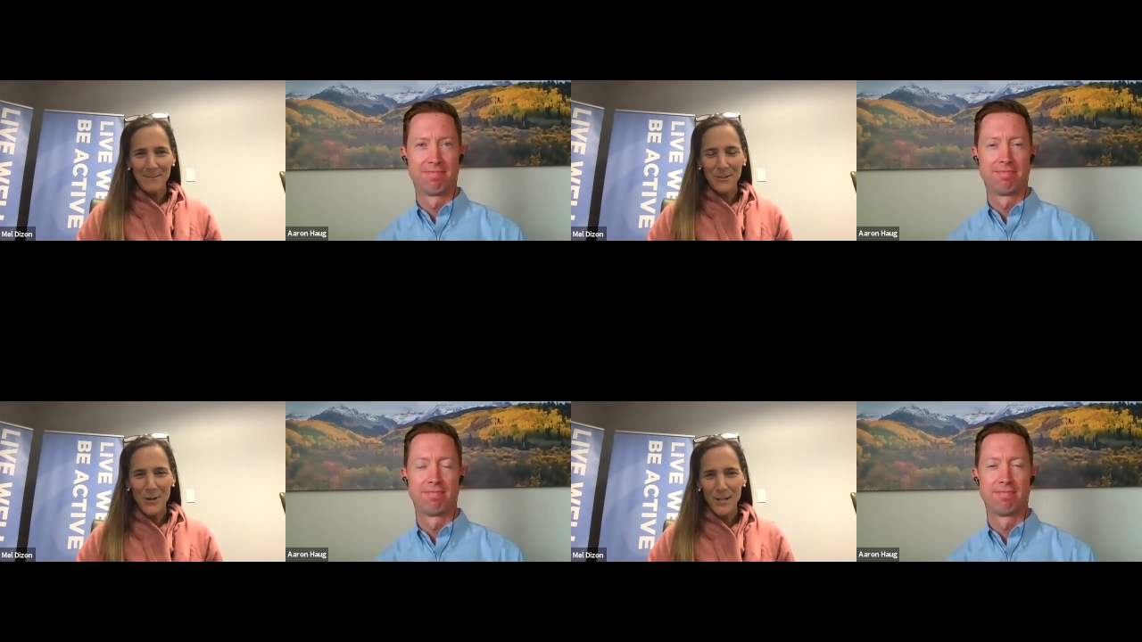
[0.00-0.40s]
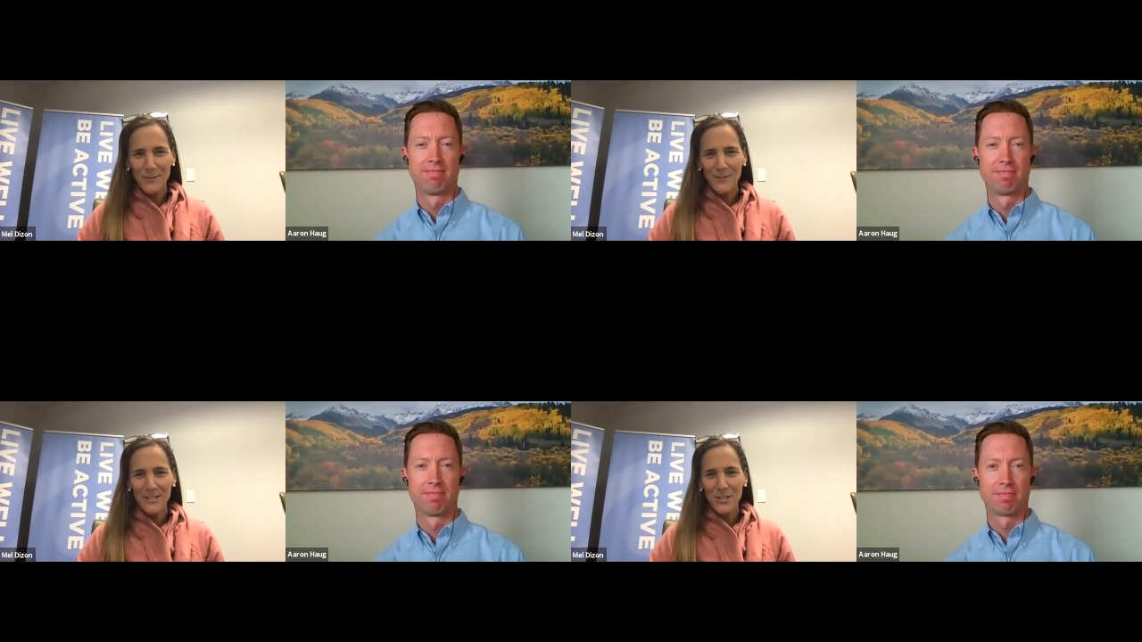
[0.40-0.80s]
Speaker 1: I'm the
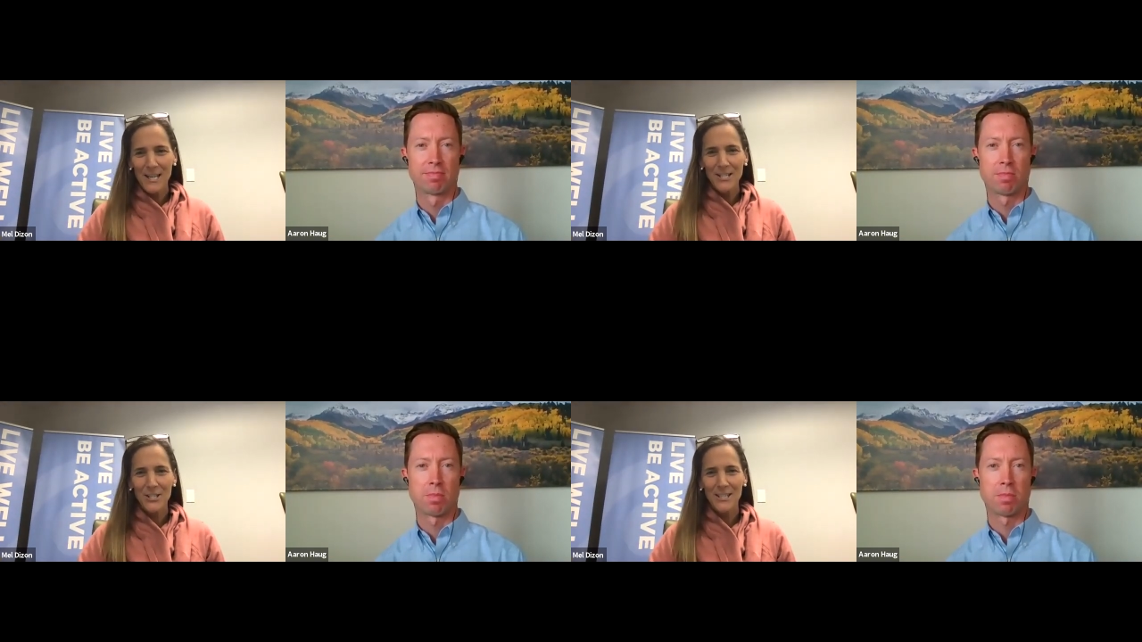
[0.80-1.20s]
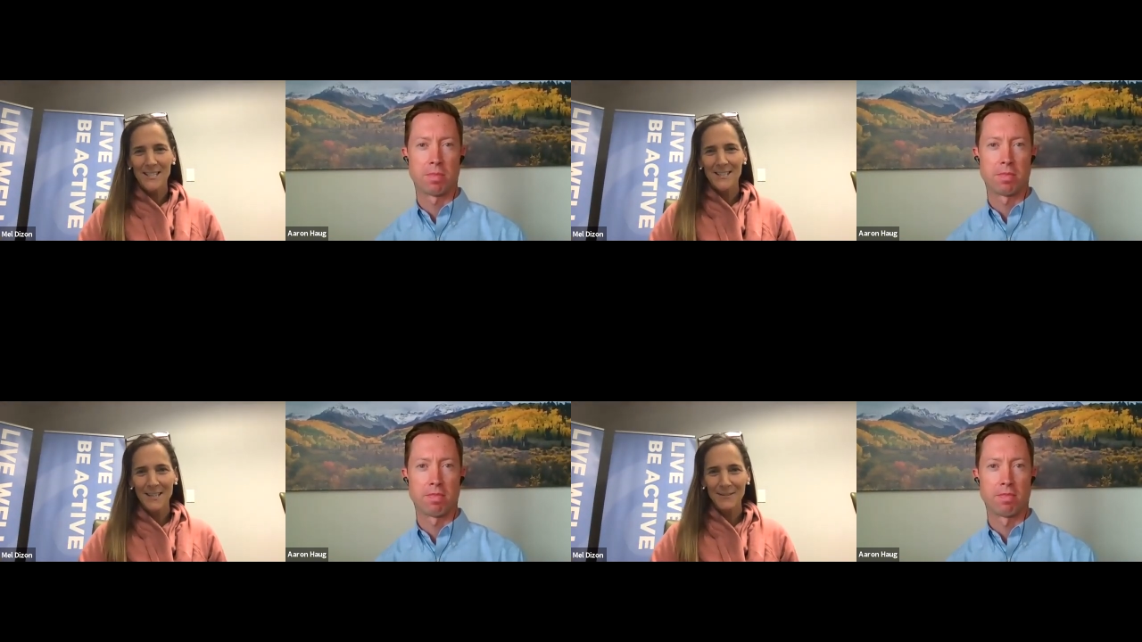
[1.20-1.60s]
Director of Education
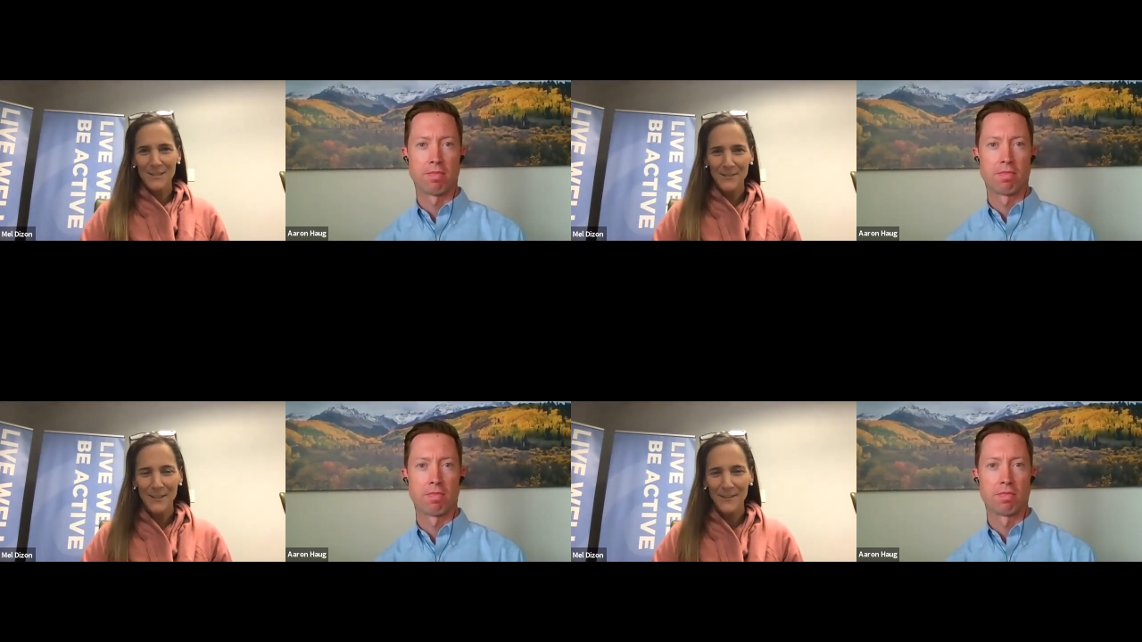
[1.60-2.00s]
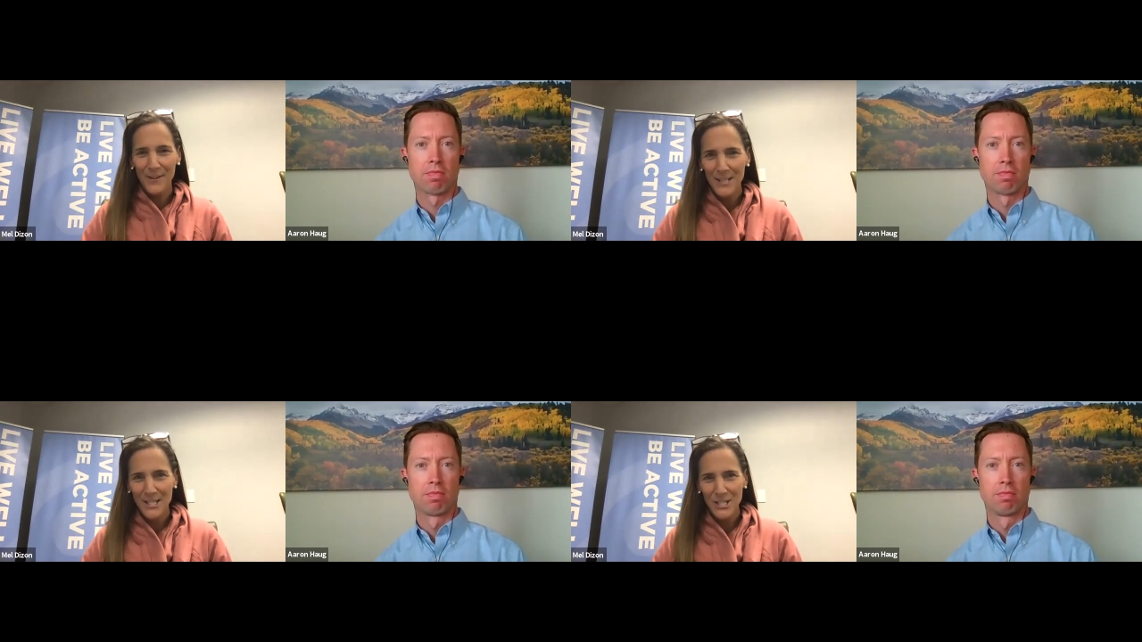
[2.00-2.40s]
at the Davis Phinney
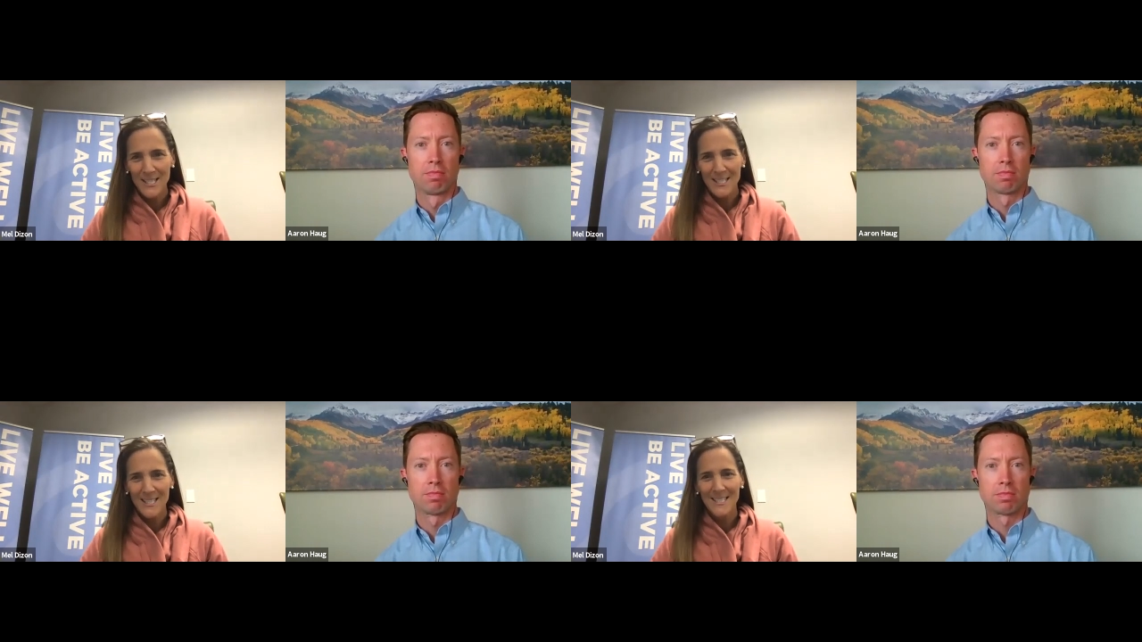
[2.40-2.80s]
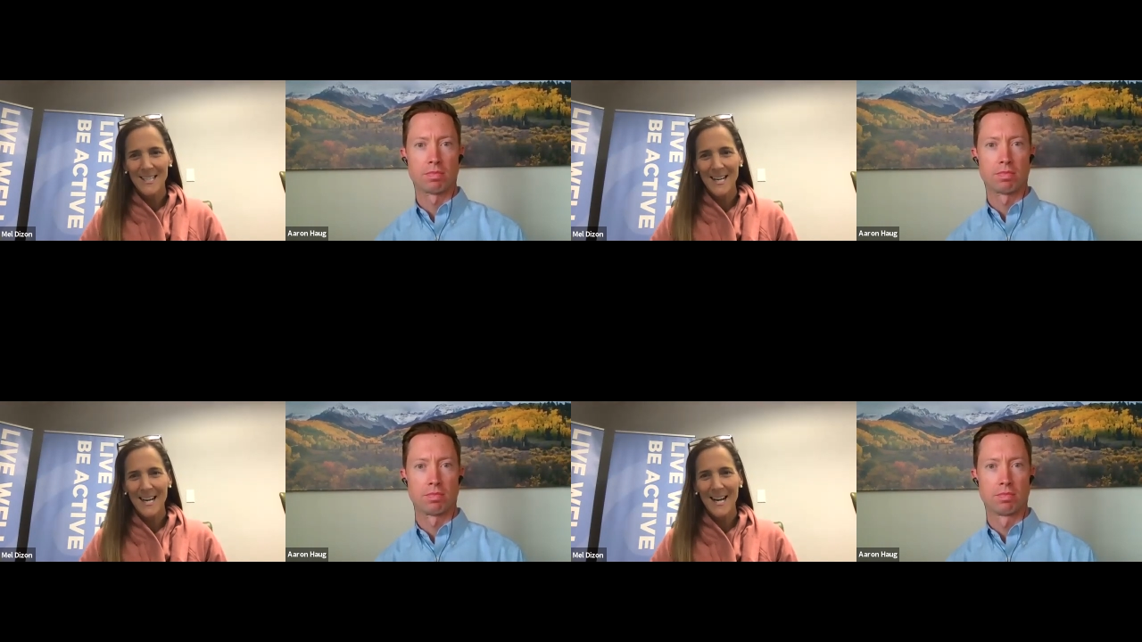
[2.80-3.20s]
Foundation, and
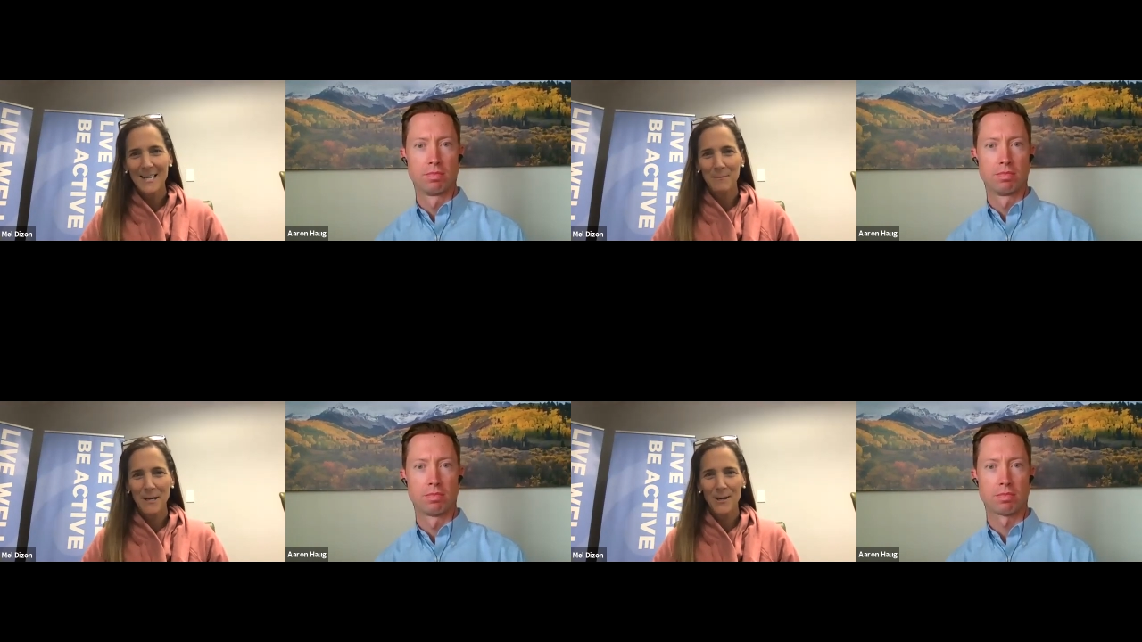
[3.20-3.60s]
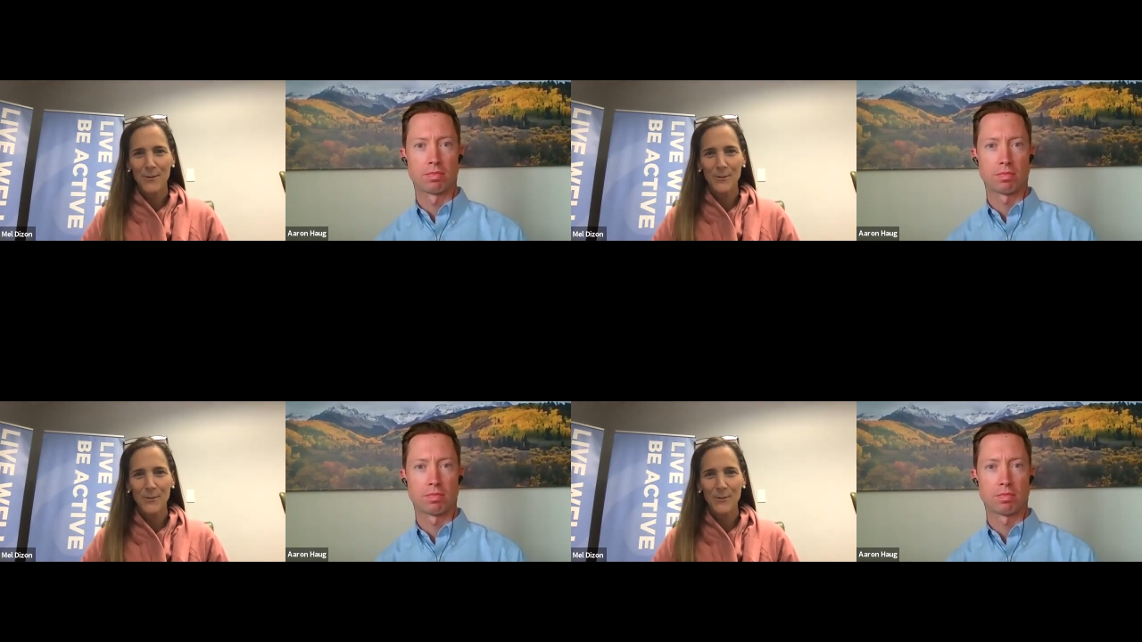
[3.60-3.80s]
today I am here